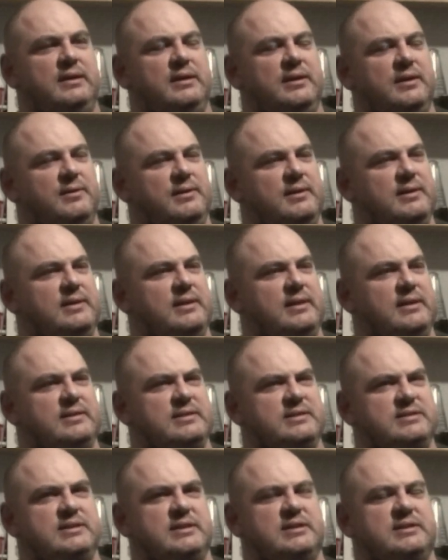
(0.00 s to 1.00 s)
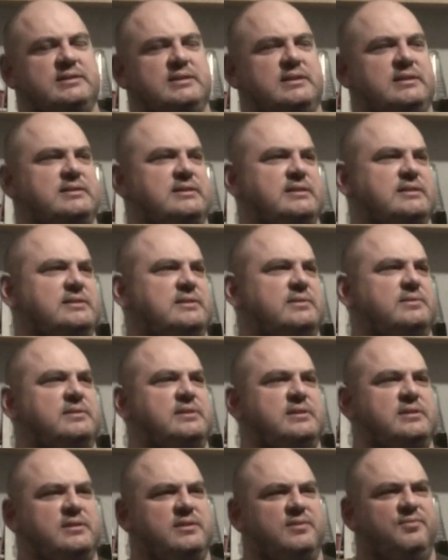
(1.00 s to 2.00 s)
In the 60s, they
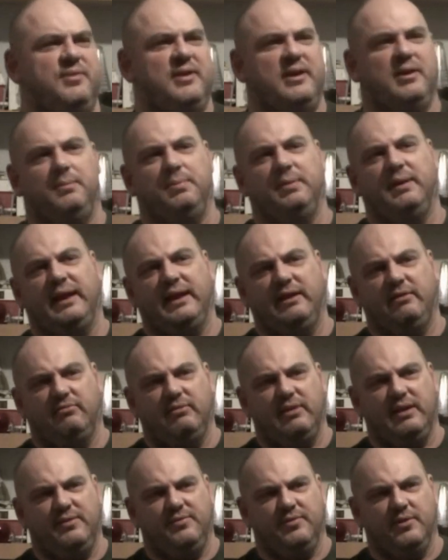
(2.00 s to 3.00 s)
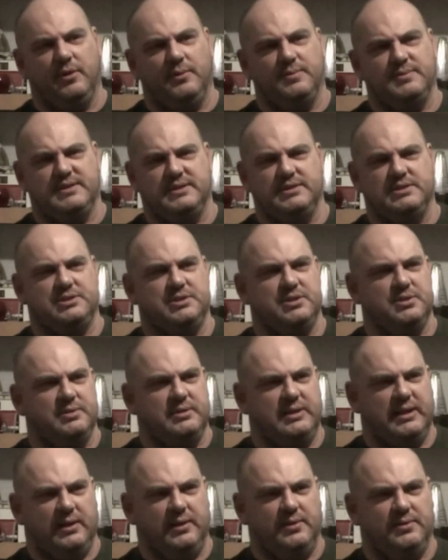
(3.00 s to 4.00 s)
started to develop plate reverbs in
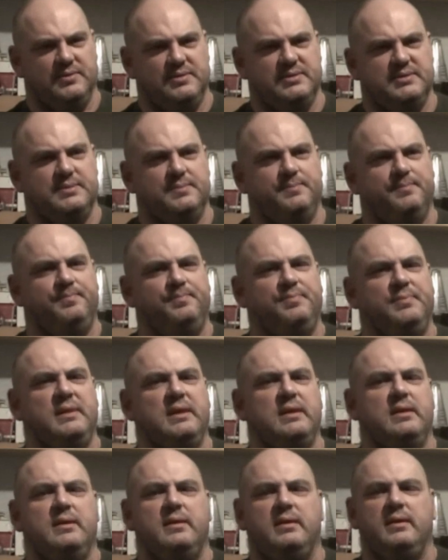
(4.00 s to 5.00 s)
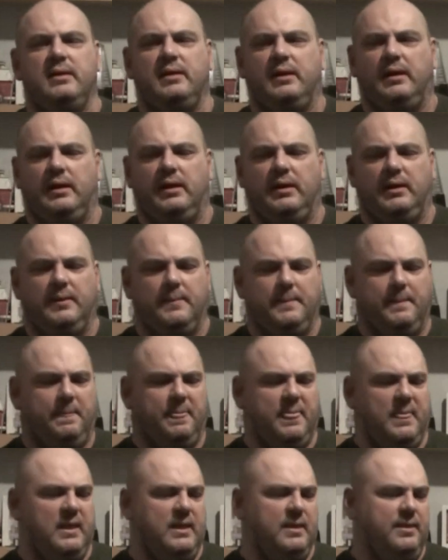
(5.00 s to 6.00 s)
studios.
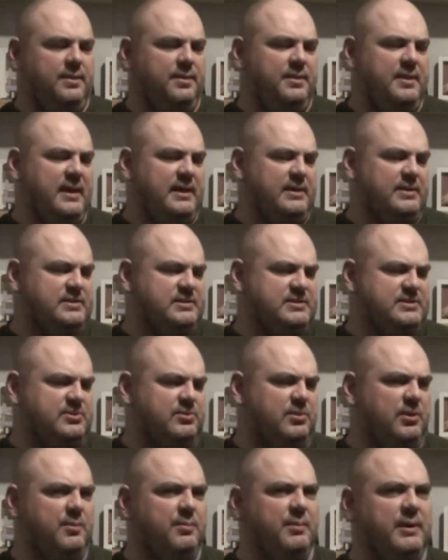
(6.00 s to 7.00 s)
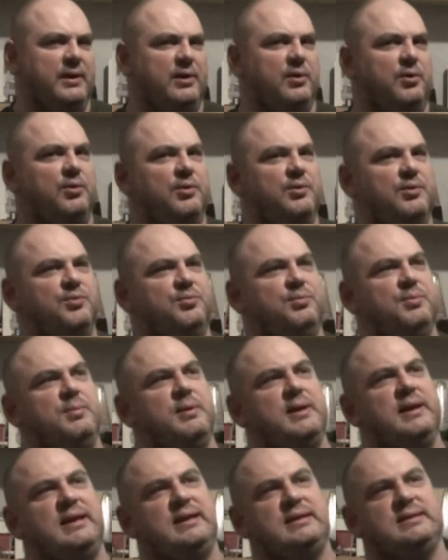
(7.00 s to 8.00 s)
Then as time went on, as we
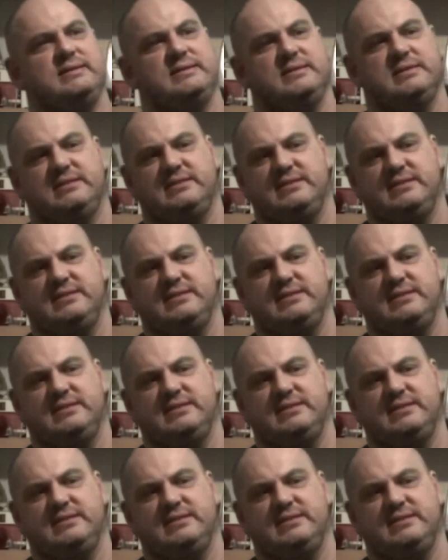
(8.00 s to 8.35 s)
went into the